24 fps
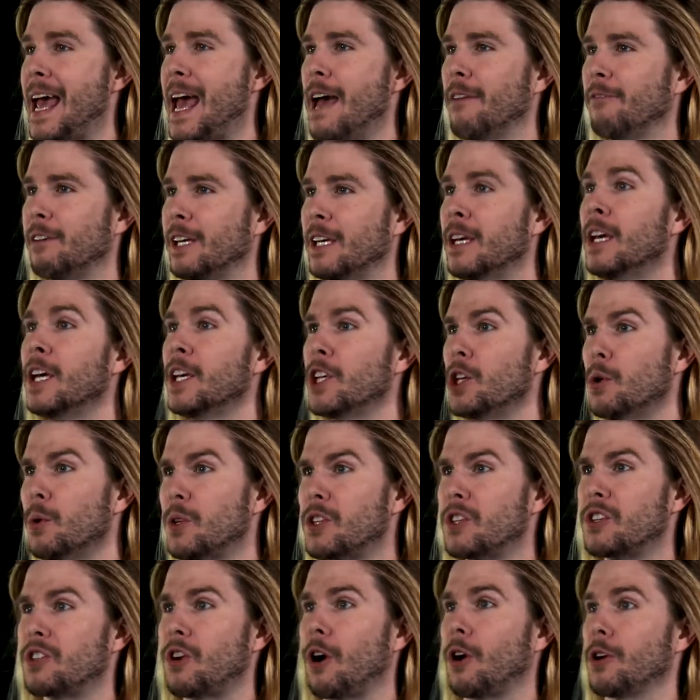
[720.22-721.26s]
heavy, you
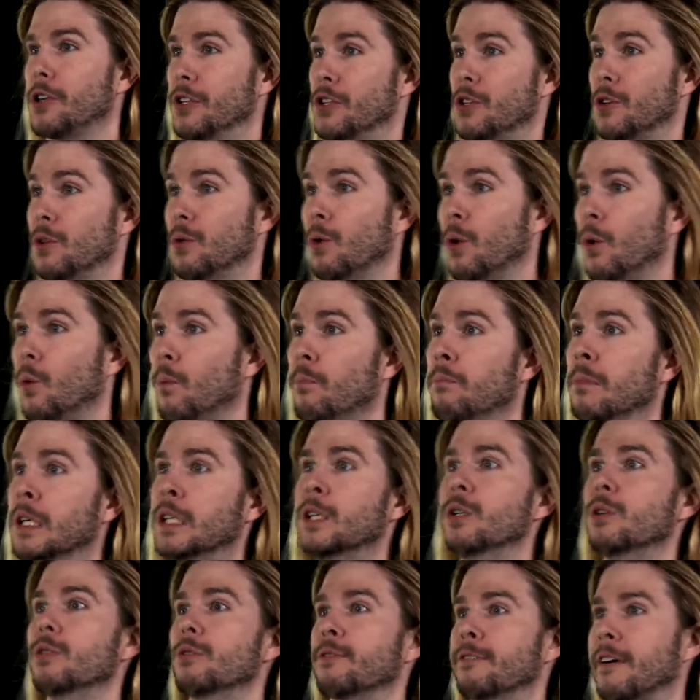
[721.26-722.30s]
would start to
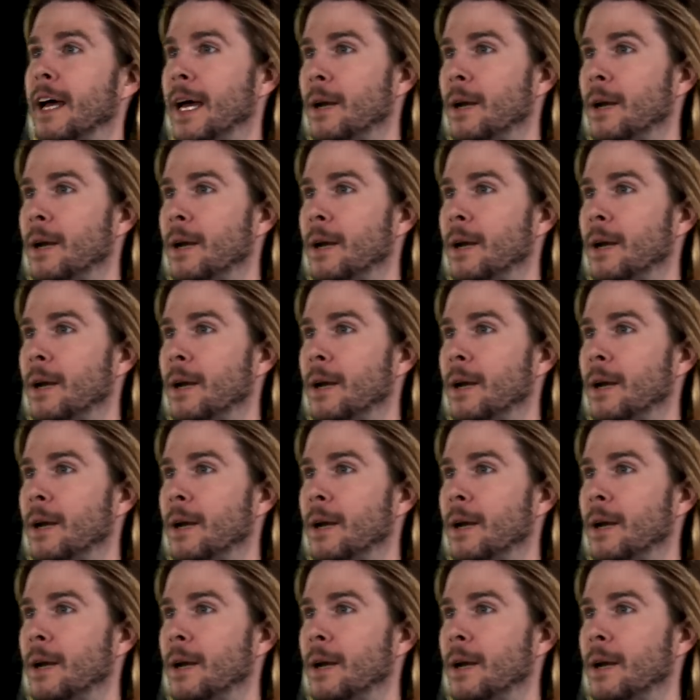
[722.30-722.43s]
move